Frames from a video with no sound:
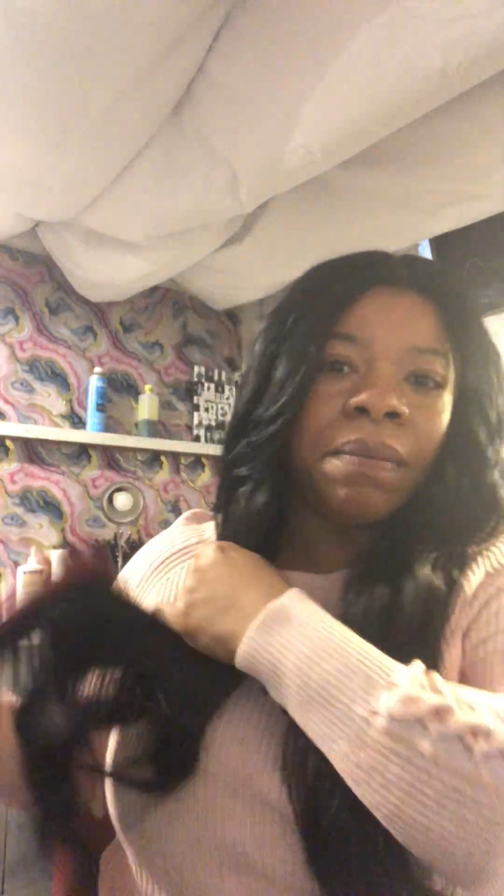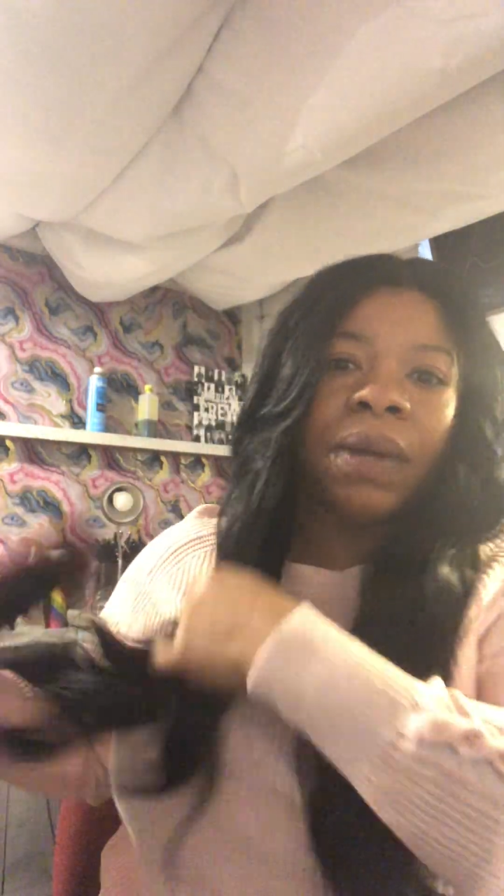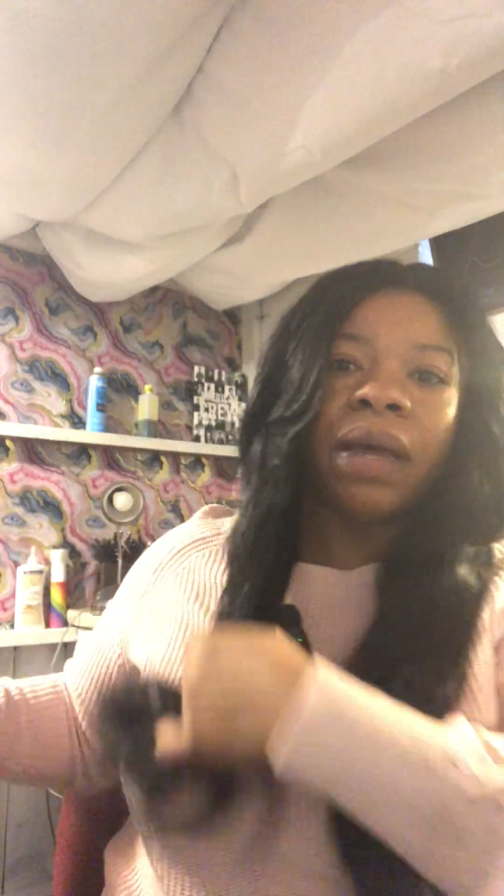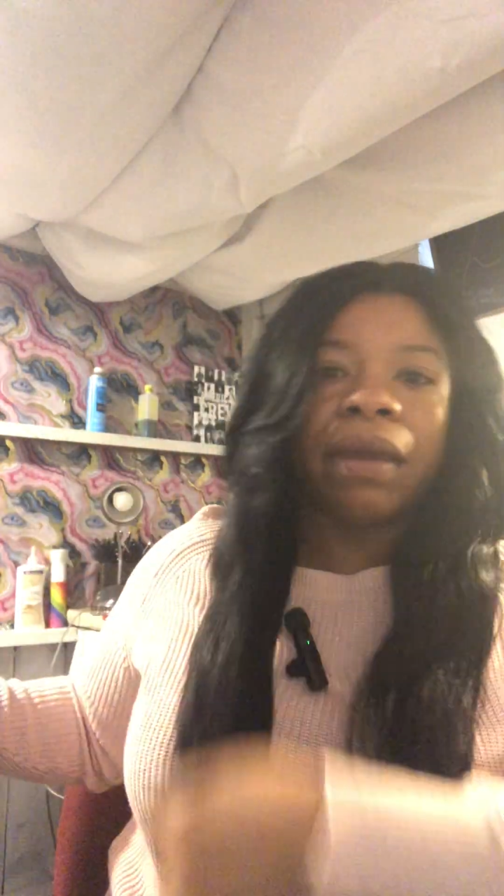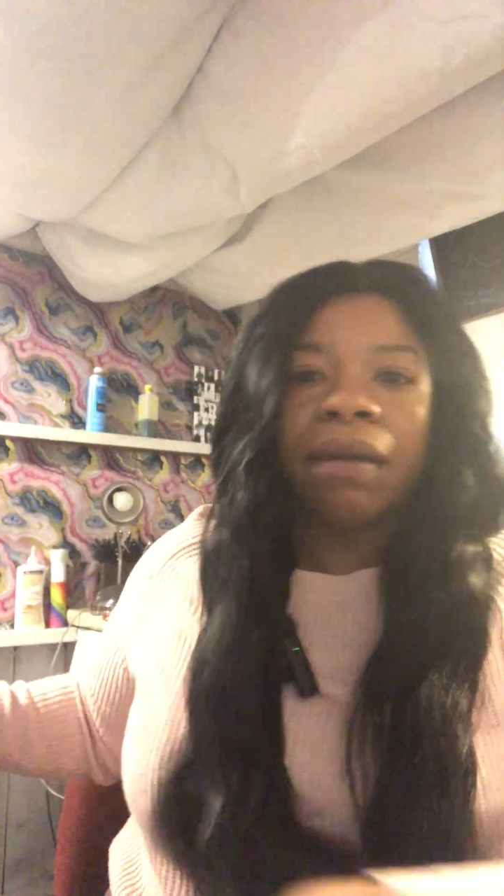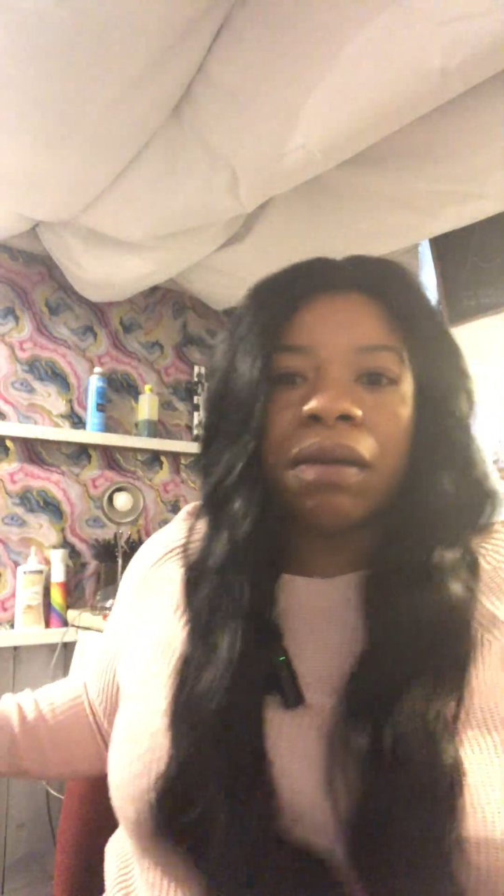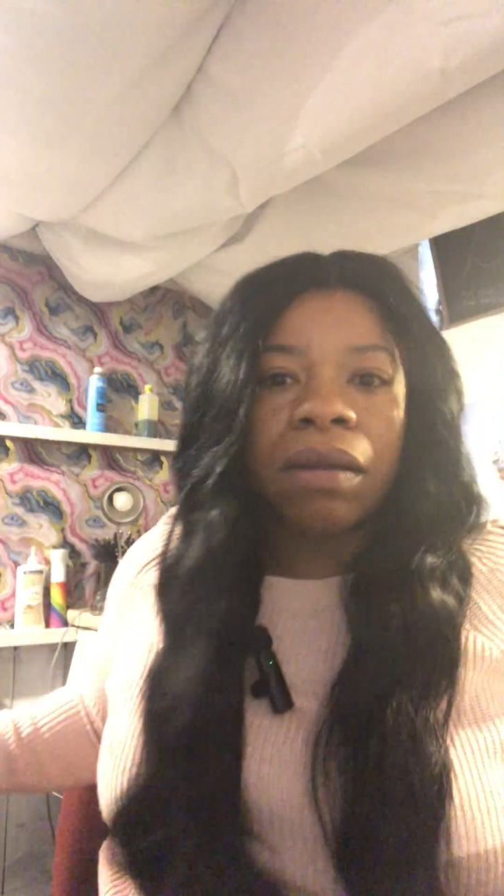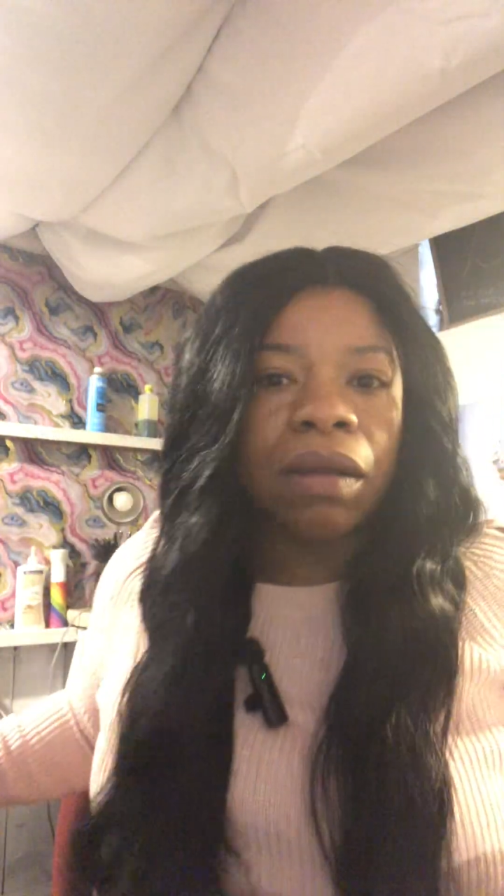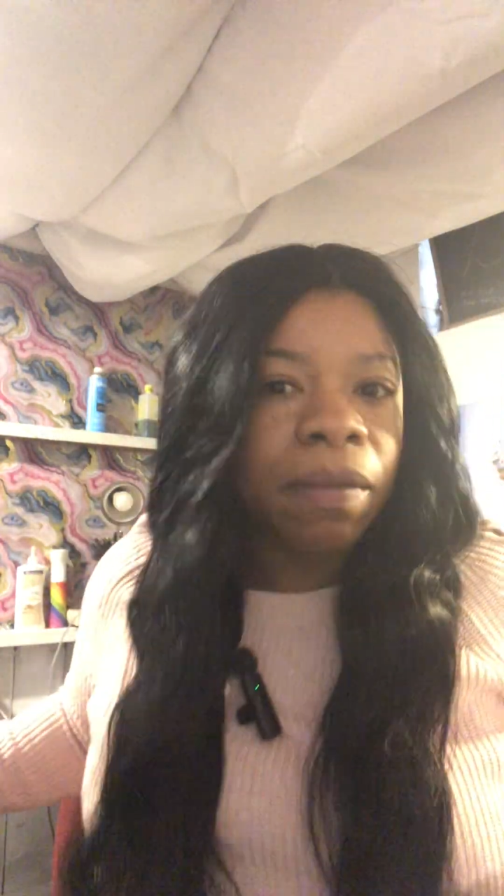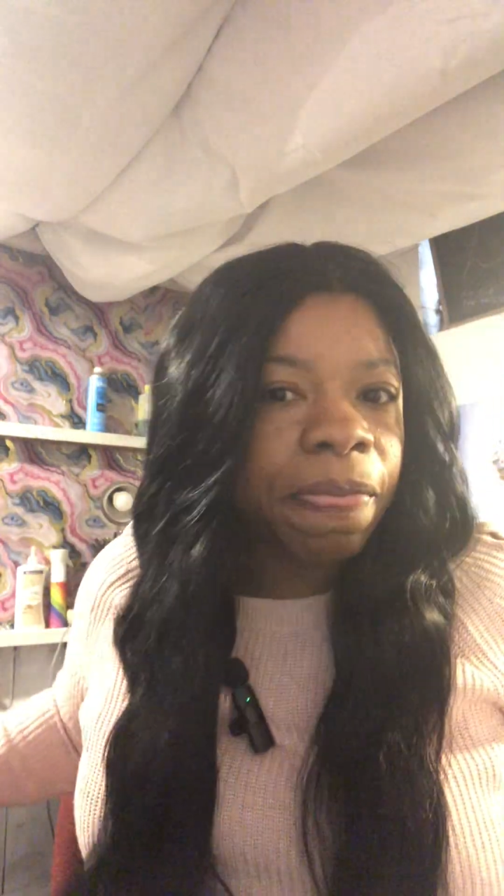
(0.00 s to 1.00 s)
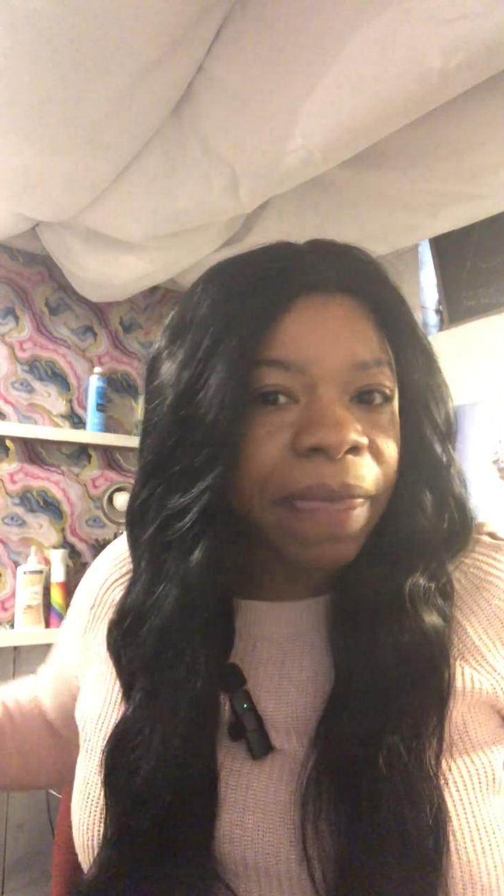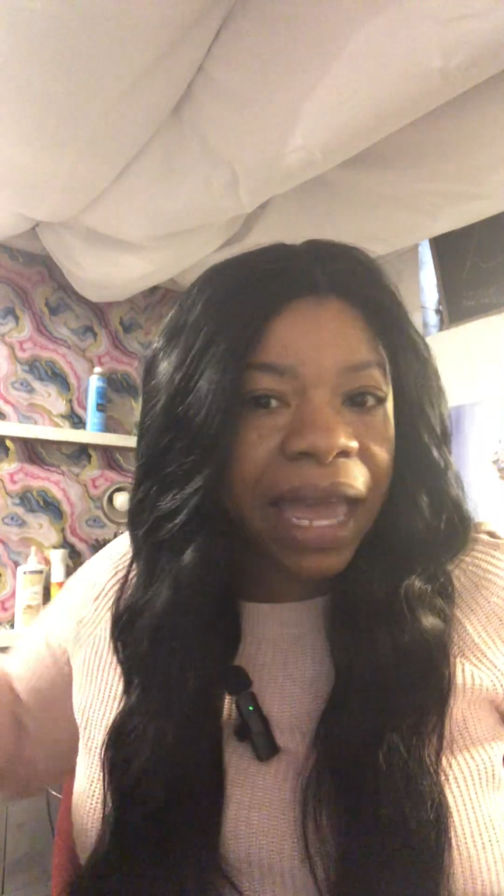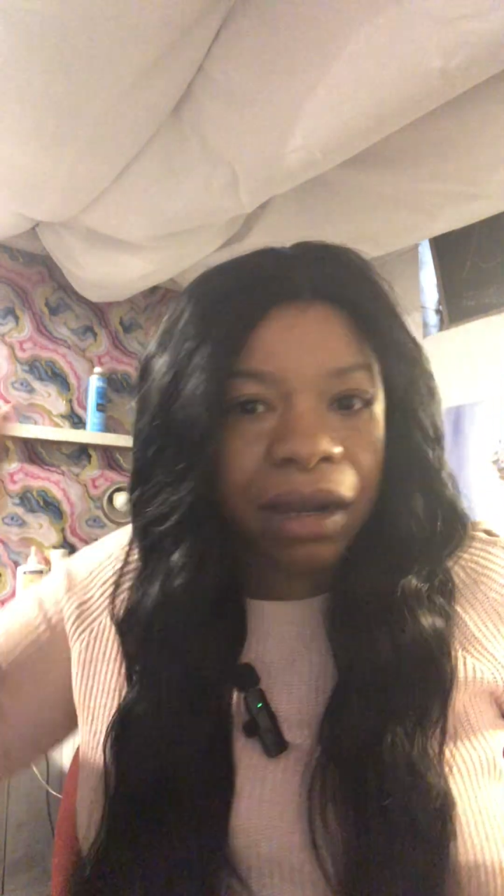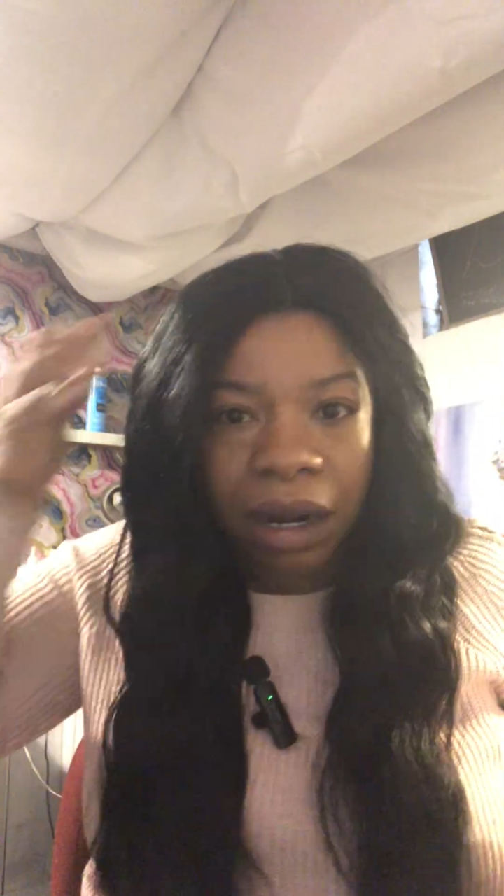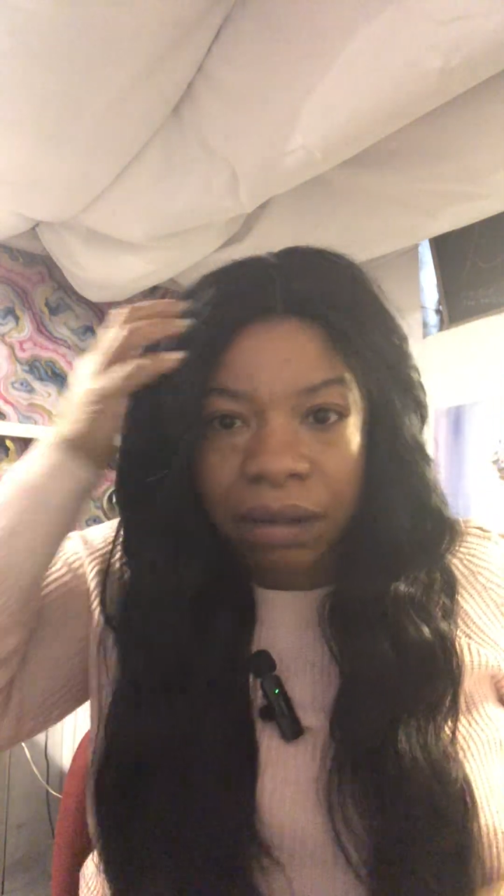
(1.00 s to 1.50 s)
But
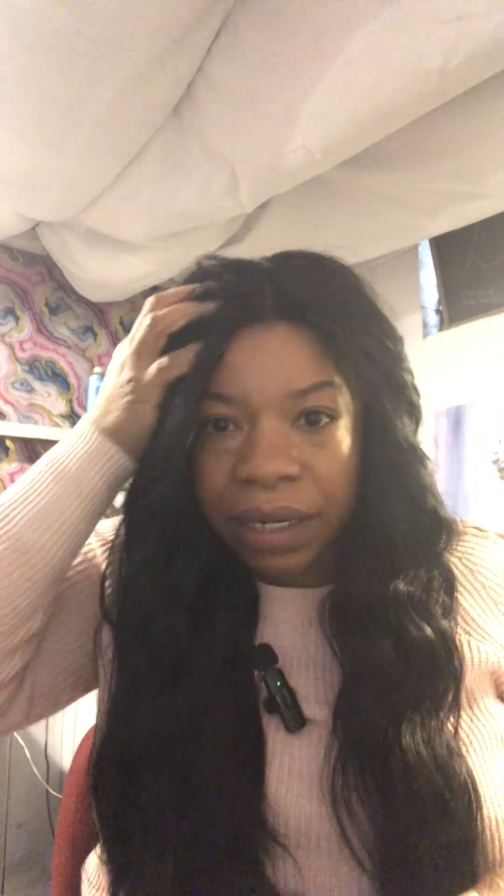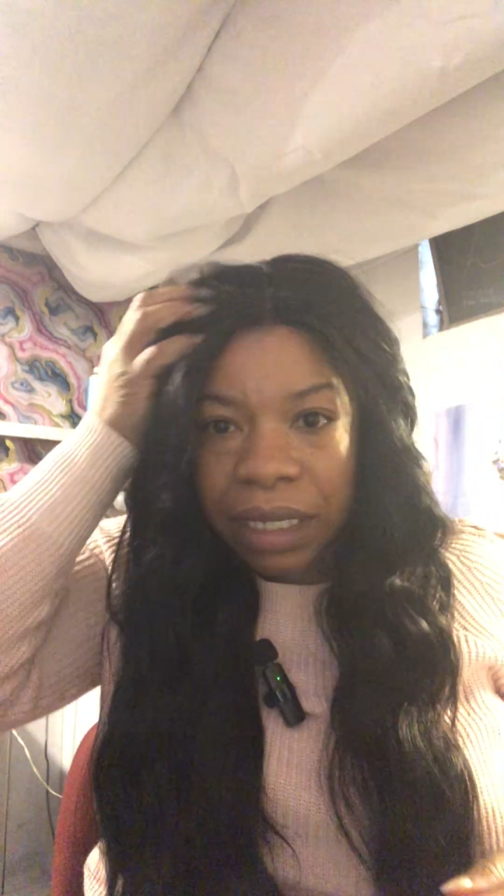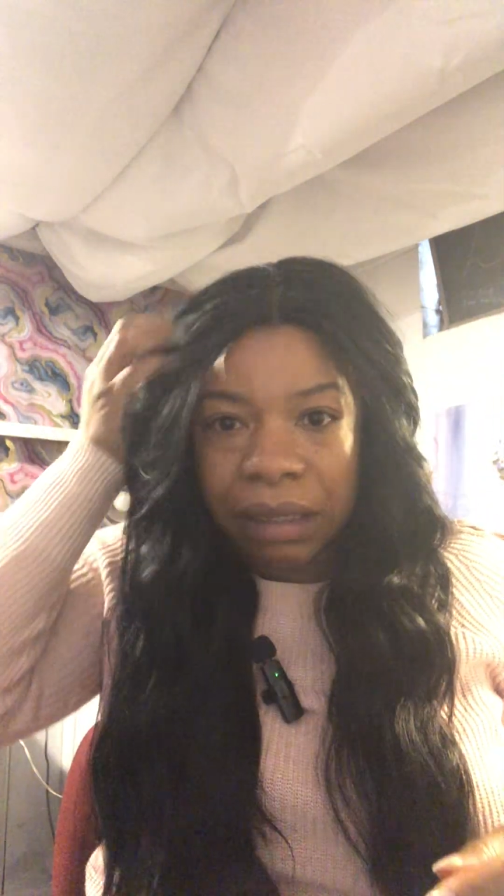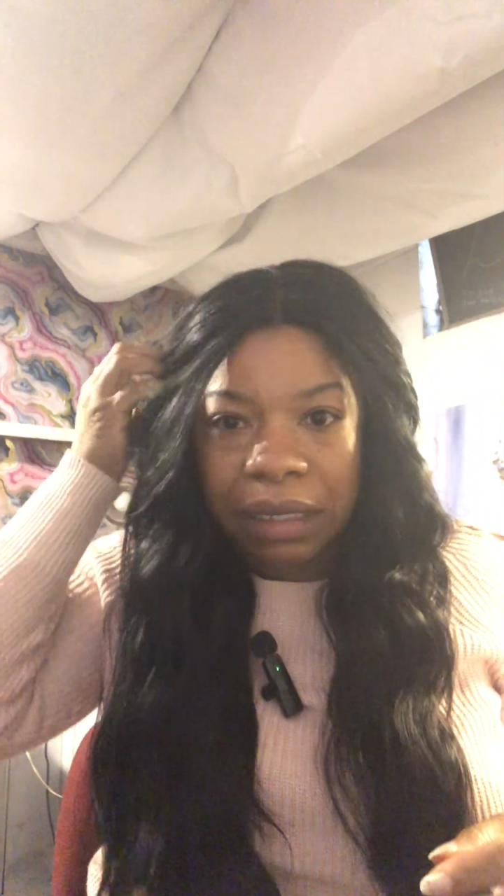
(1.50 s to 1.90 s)
that already